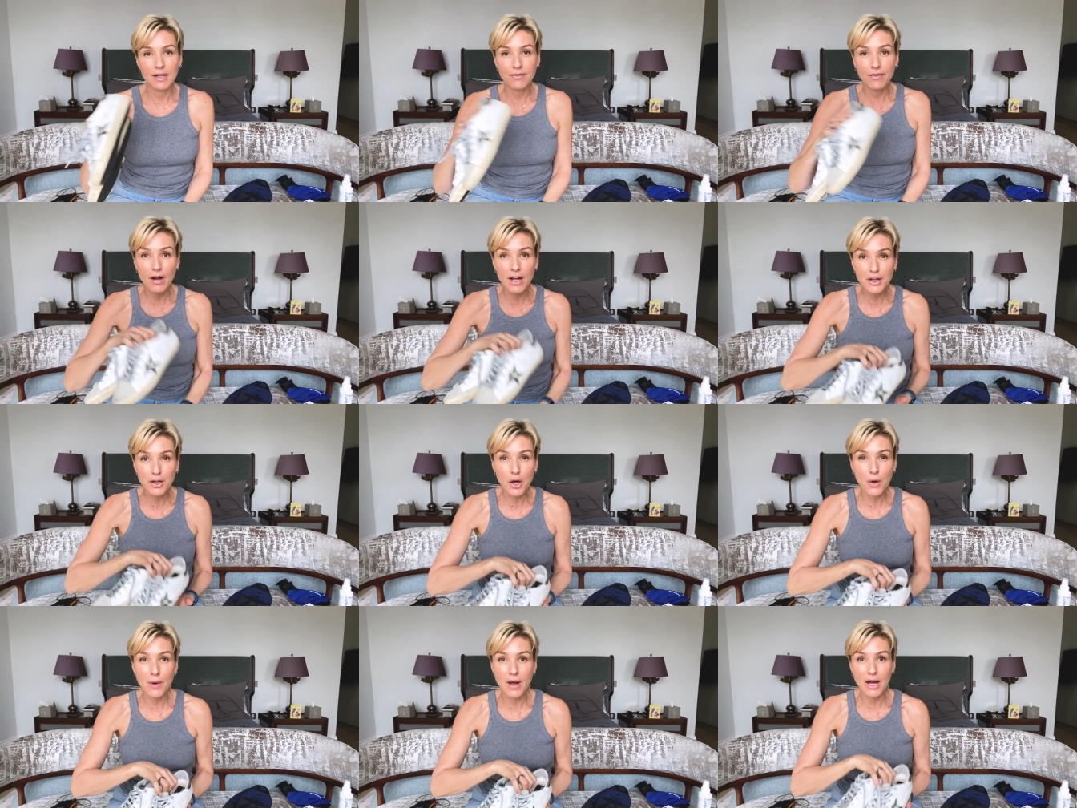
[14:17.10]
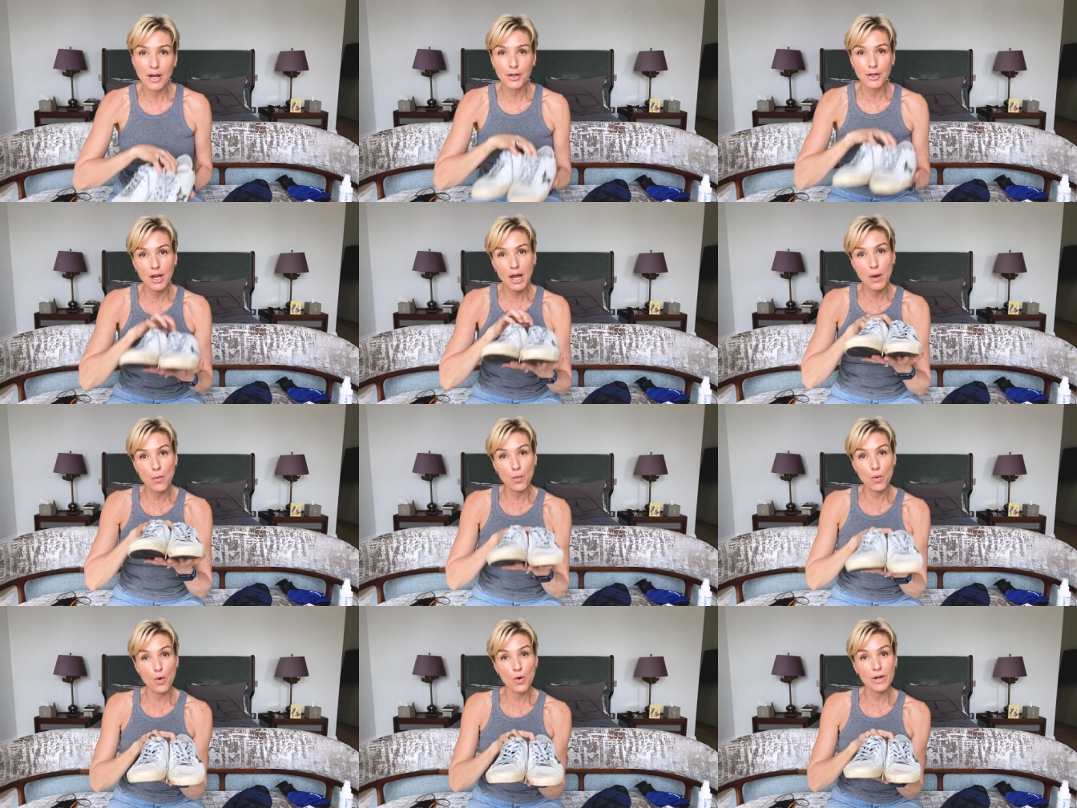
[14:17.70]
If I go out
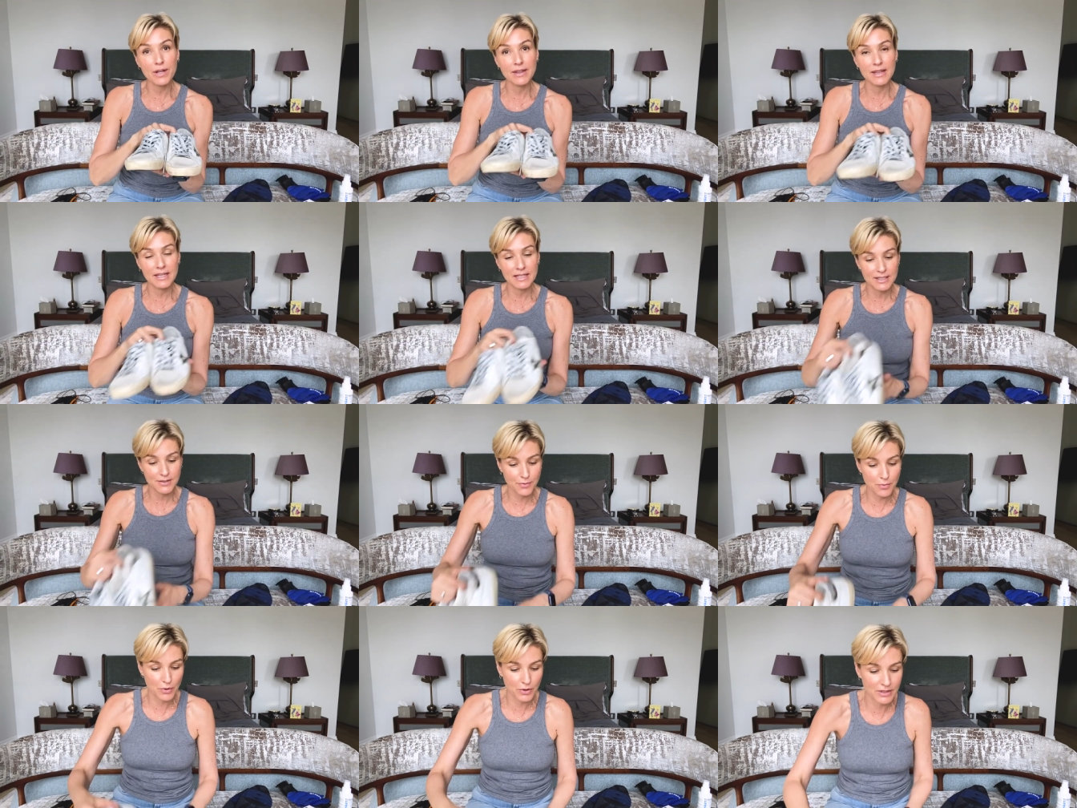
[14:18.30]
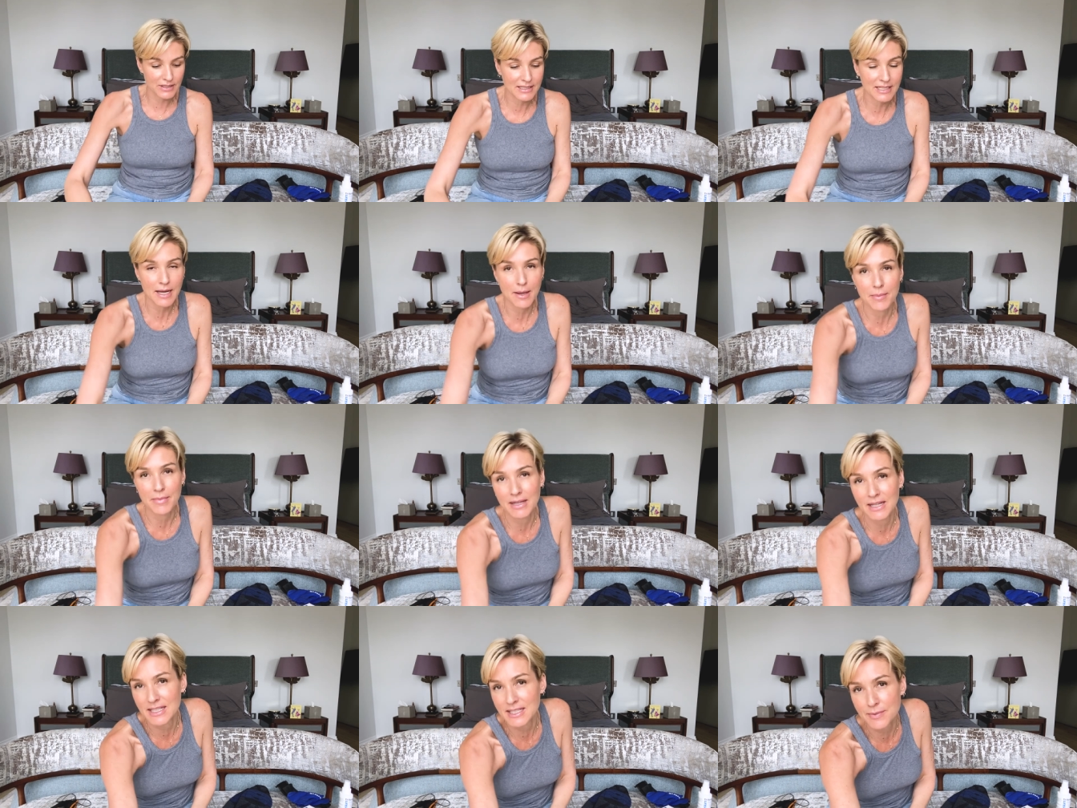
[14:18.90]
and walk in these for more than 10
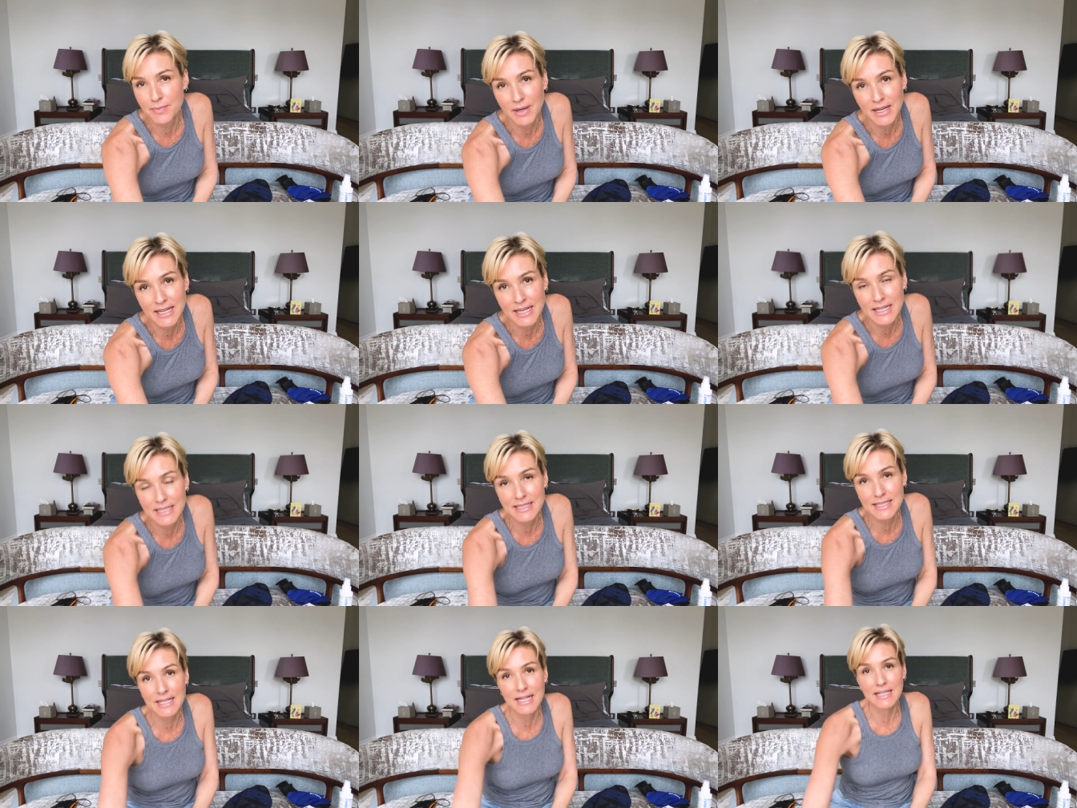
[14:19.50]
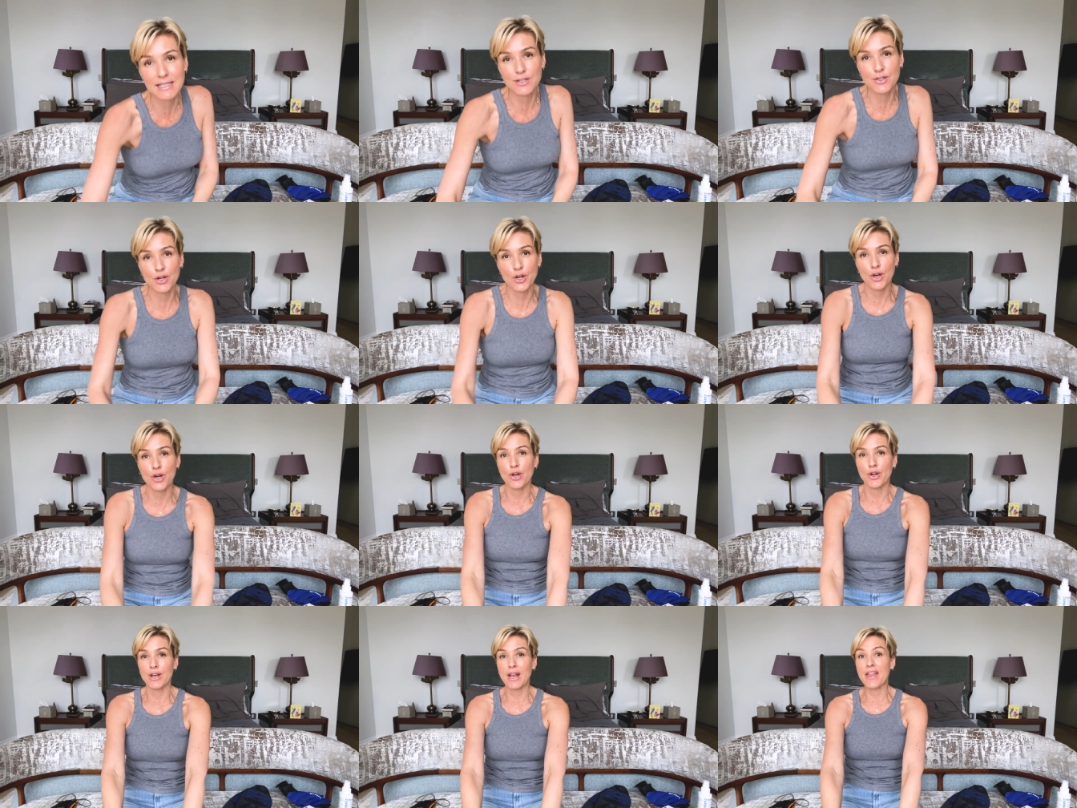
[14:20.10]
minutes, my knee starts to
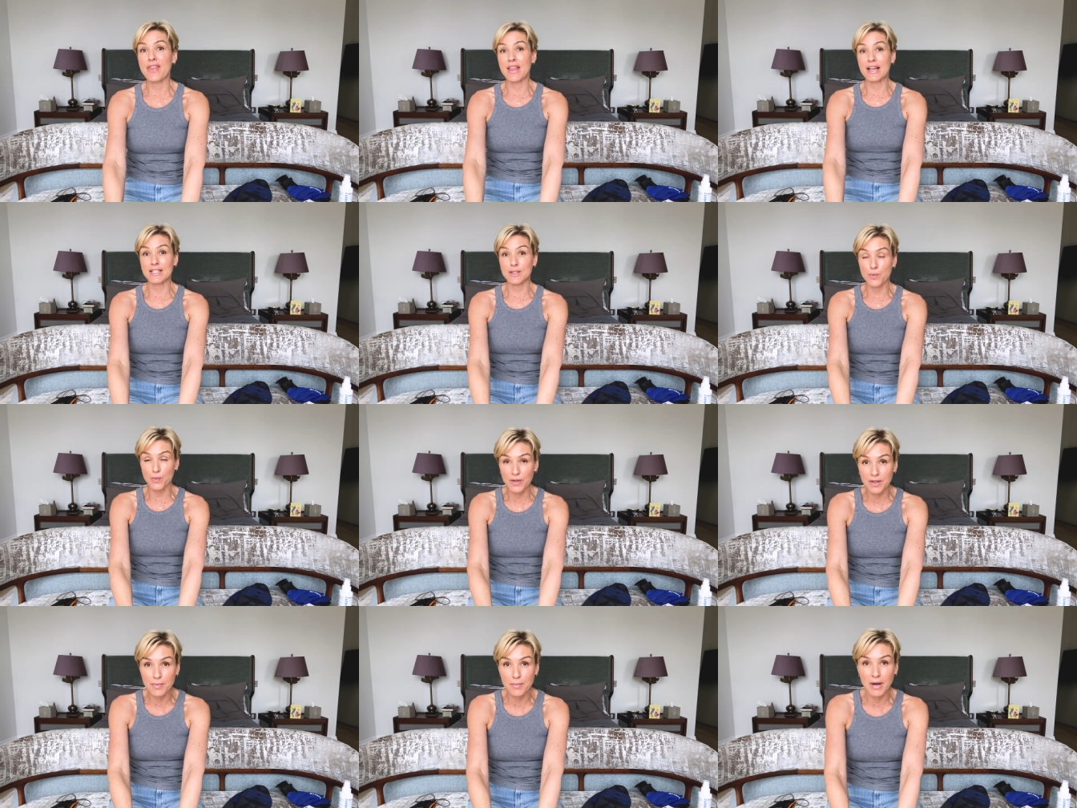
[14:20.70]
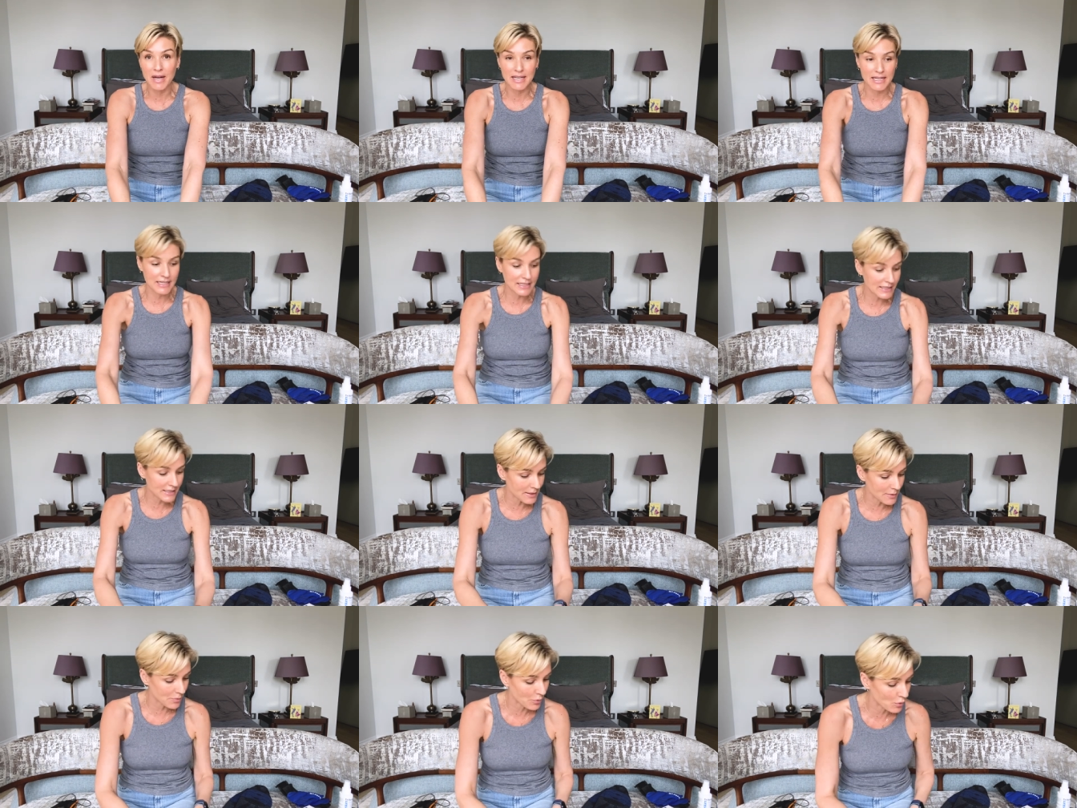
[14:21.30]
hurt, and that's with my knee
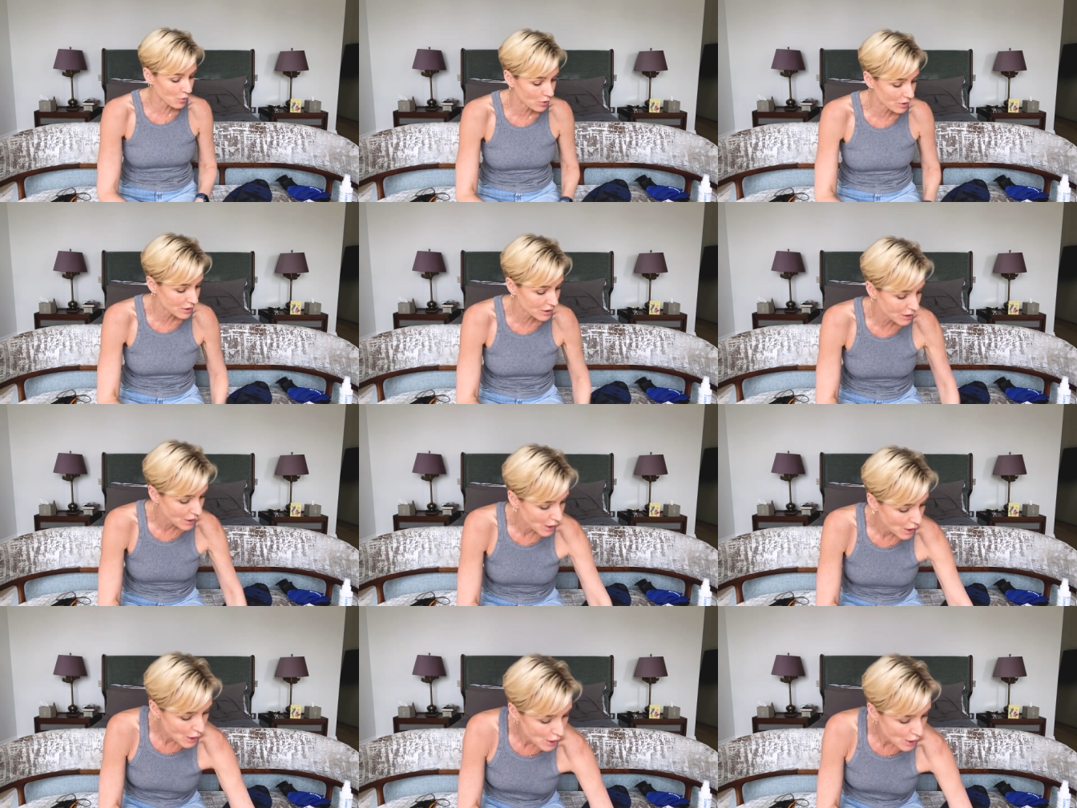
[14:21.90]
support.